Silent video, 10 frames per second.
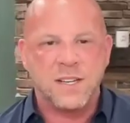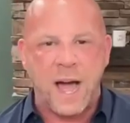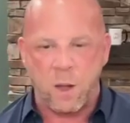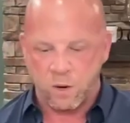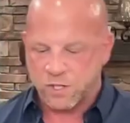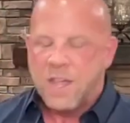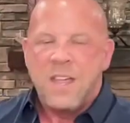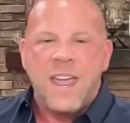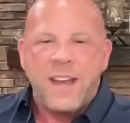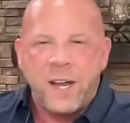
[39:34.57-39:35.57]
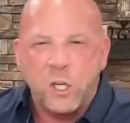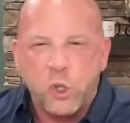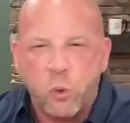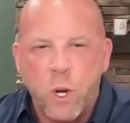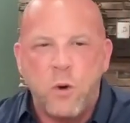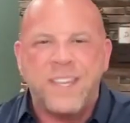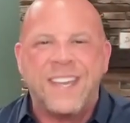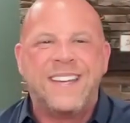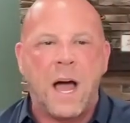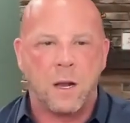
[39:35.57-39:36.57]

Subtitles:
It had $1 trillion